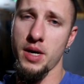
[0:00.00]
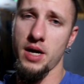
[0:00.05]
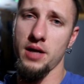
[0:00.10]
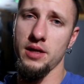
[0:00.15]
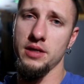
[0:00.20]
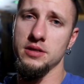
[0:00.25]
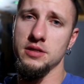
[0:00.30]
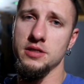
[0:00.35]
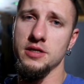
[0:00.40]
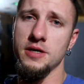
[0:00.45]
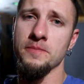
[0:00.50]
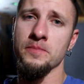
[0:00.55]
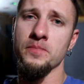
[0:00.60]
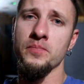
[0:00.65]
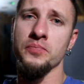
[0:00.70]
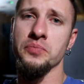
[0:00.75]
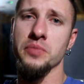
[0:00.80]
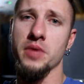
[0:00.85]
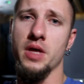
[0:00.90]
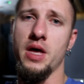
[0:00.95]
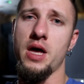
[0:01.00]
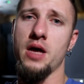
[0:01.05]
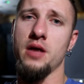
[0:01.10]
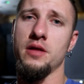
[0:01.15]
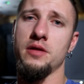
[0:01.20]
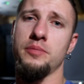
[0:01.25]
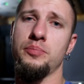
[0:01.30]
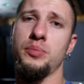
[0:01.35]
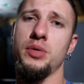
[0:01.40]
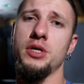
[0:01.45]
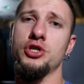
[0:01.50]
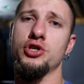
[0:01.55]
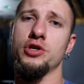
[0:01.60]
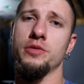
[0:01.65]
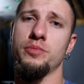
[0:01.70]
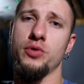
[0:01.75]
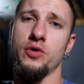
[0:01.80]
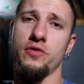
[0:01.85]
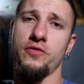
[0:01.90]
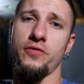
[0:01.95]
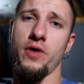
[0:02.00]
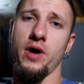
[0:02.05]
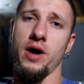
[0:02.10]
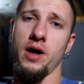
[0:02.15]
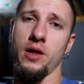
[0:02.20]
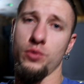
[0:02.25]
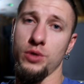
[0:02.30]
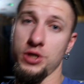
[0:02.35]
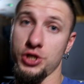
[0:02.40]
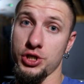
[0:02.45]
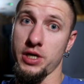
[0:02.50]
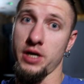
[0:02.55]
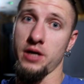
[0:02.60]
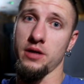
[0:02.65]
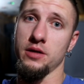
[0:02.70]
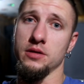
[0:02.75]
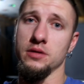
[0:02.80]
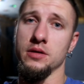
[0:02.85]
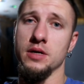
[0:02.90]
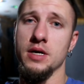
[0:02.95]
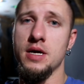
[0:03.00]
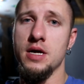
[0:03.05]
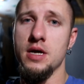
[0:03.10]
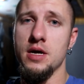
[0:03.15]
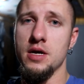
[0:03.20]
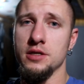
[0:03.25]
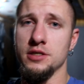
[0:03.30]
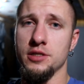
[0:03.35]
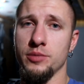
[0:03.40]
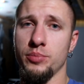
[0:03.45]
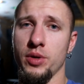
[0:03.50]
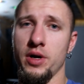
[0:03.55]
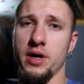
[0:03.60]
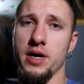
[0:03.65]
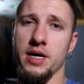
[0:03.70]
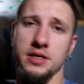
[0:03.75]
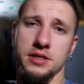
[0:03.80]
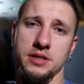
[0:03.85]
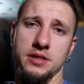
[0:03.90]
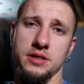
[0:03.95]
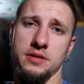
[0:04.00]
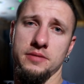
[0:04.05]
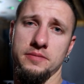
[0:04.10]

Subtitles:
balance and the picture profile which Canon supplies.